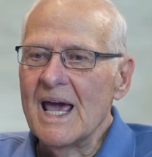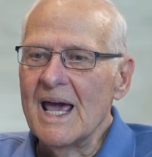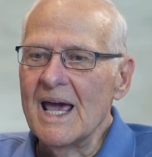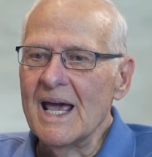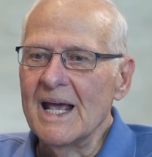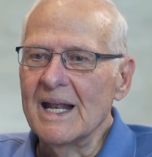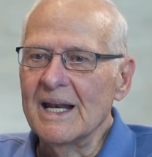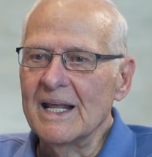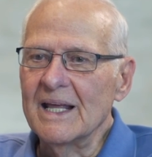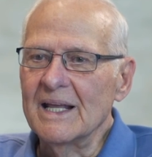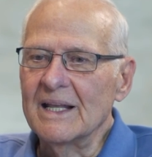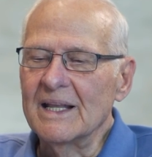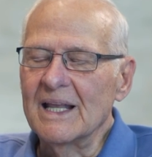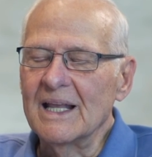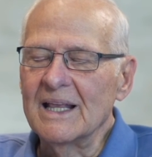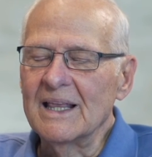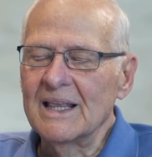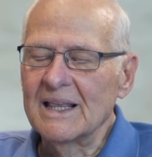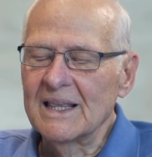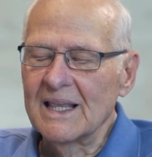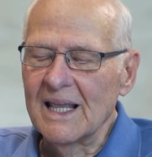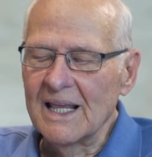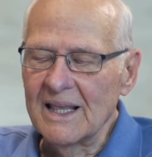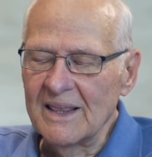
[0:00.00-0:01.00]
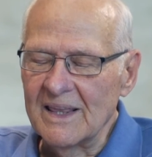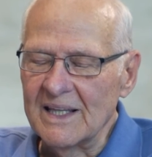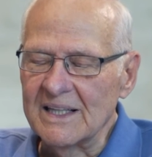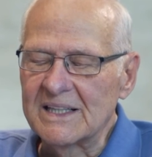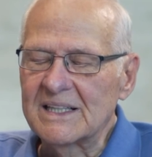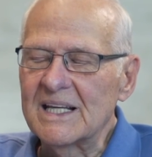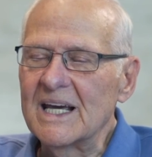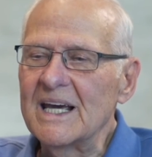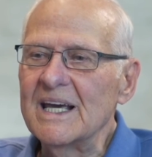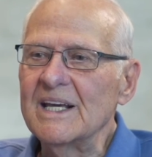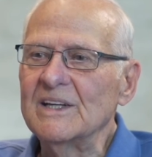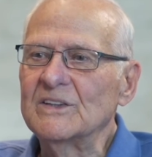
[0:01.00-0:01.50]
And the
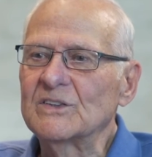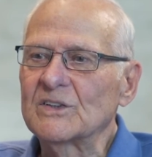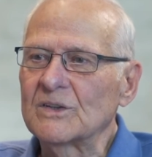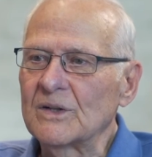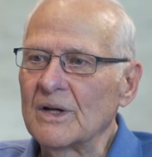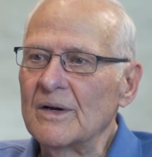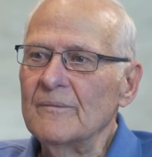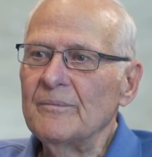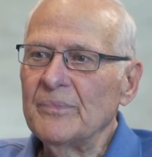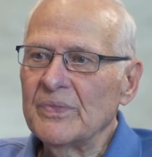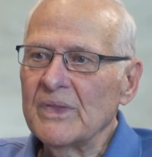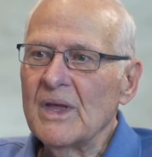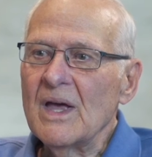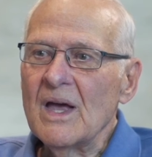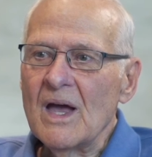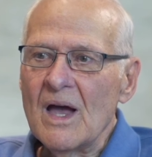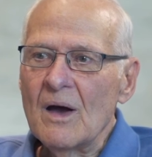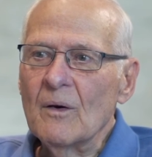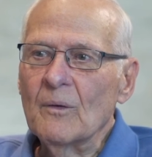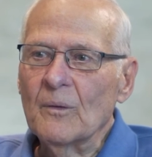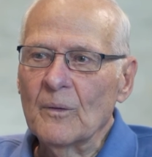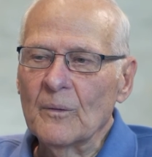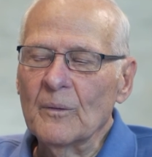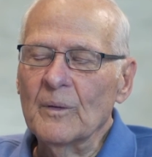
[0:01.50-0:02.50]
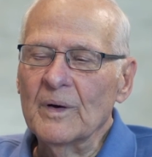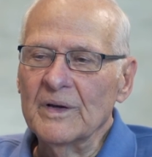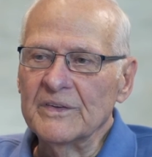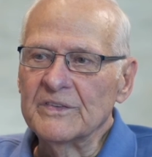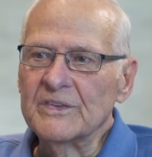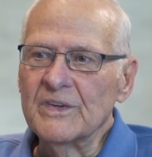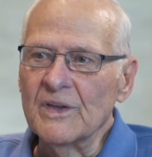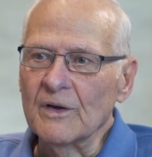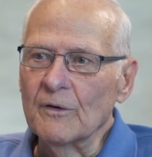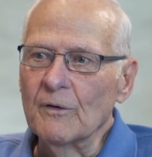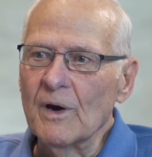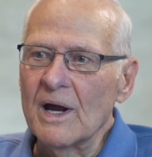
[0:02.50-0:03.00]
taste
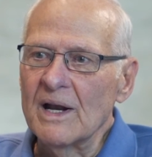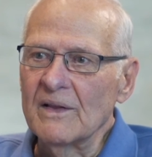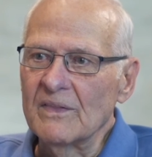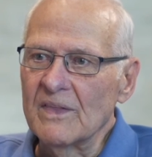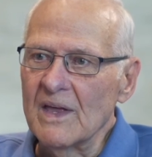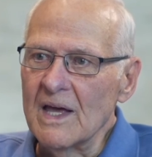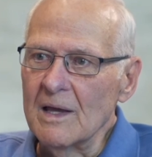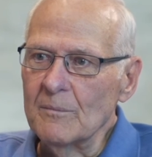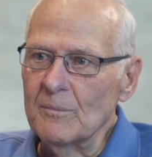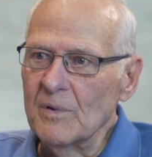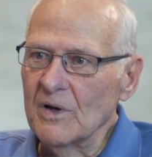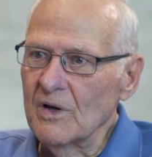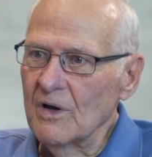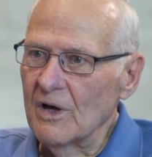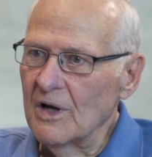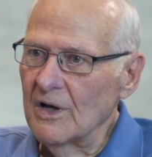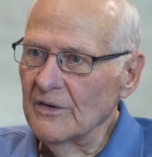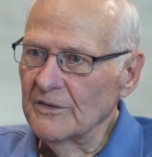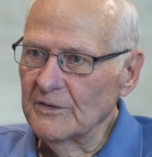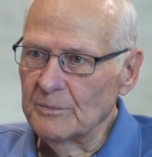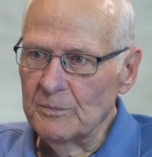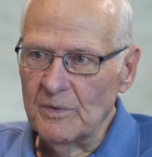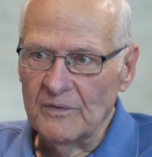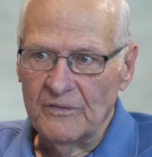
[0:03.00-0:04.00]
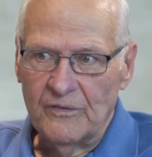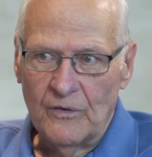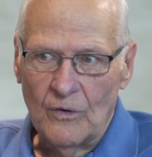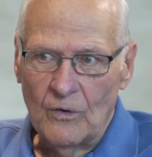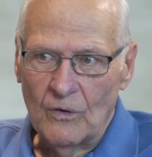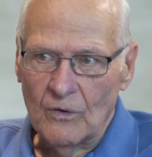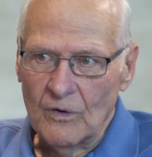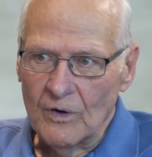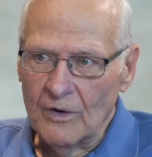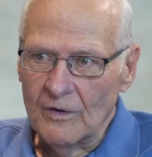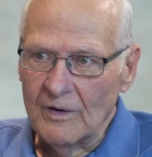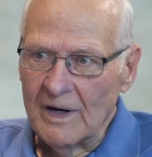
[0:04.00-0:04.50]
was the great thing, because
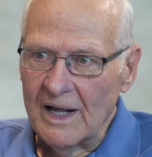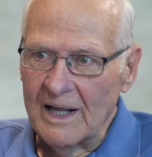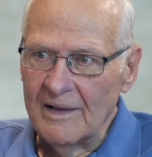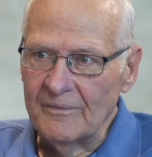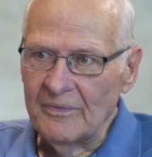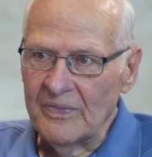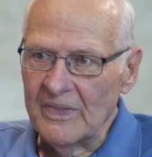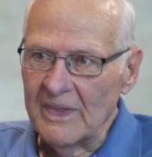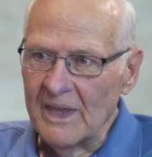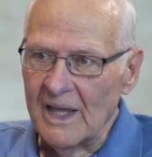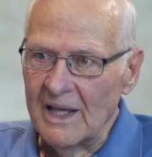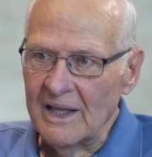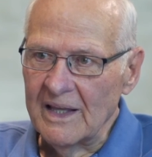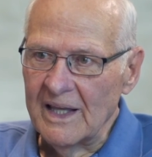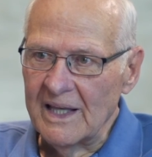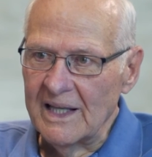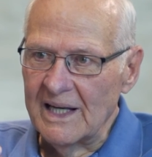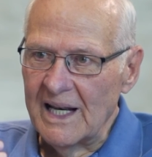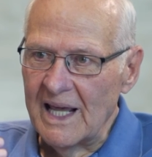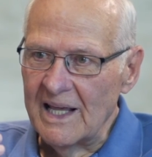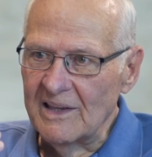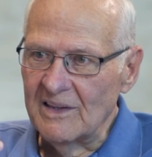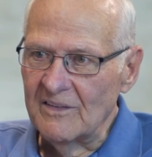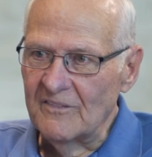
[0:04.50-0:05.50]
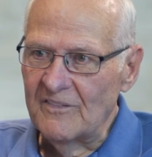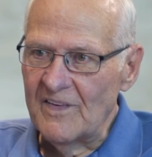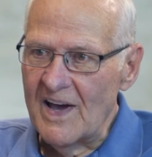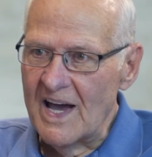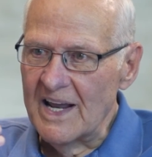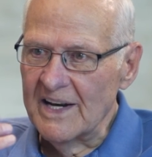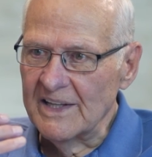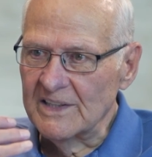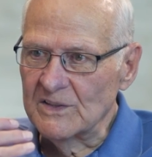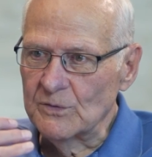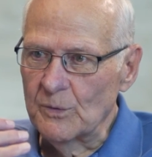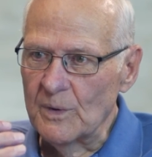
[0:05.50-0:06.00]
before it had to
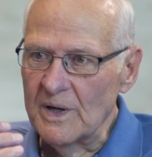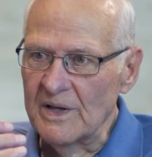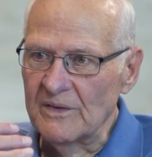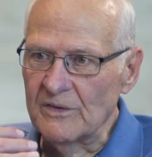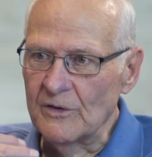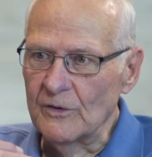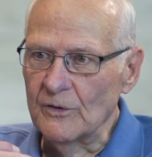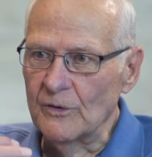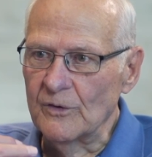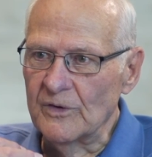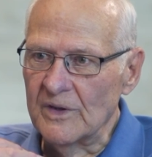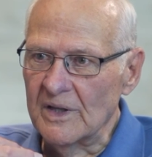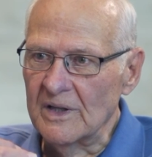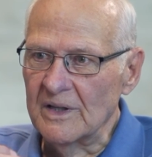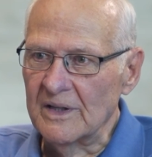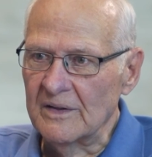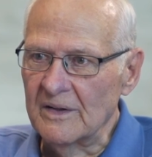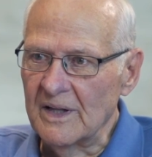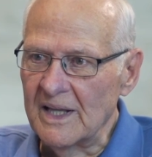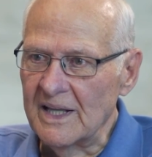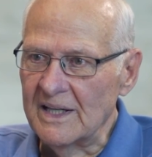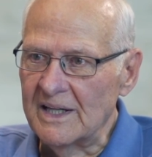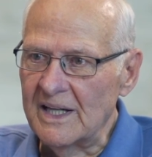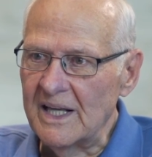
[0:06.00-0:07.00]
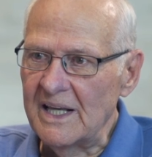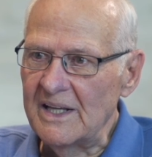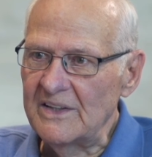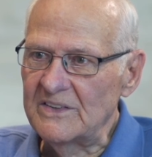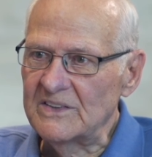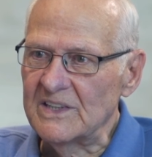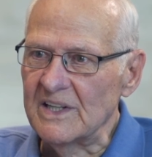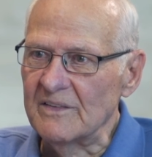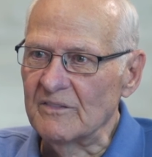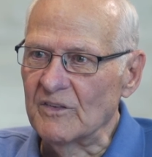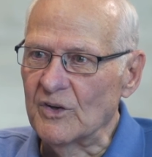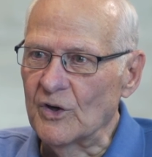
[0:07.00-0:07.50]
fight its way through the
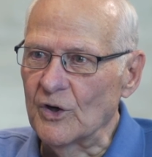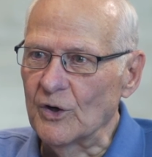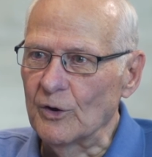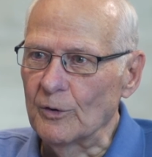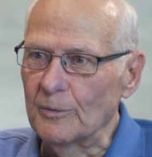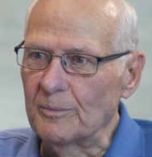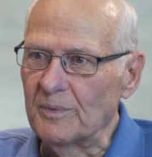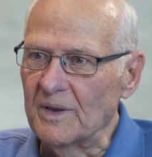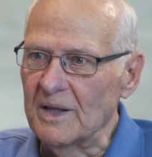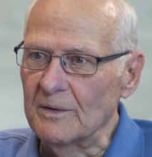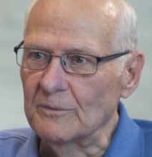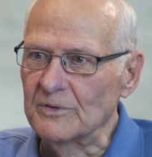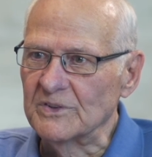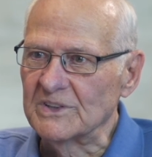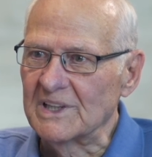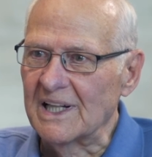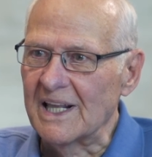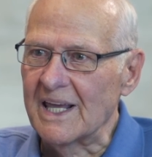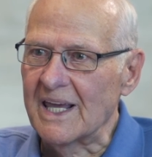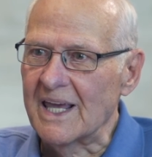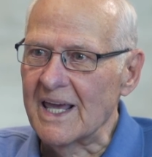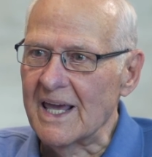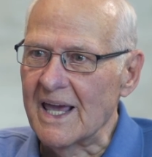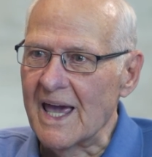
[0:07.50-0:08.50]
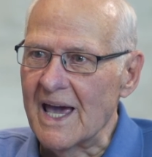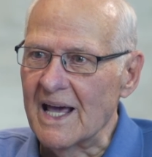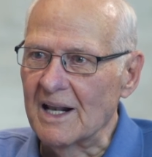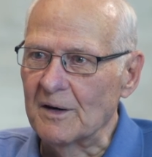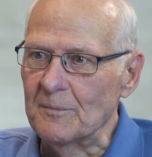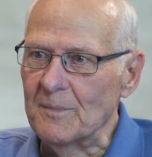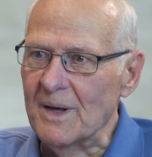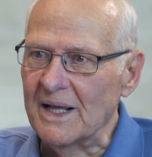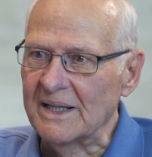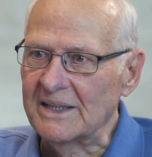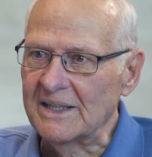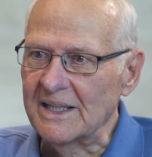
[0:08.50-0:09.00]
adhesive goop that was leaking
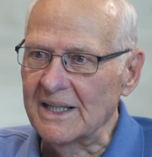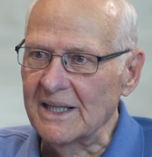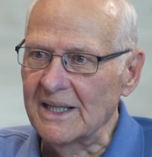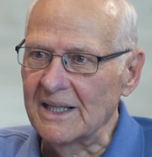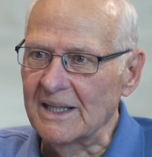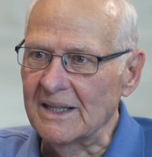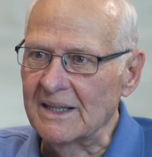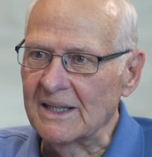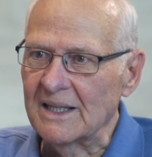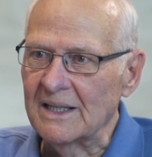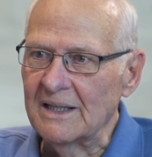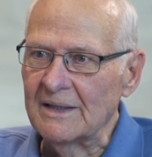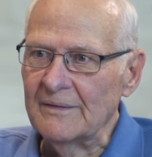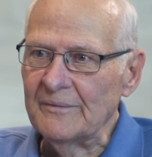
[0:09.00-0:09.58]
out of my teeth.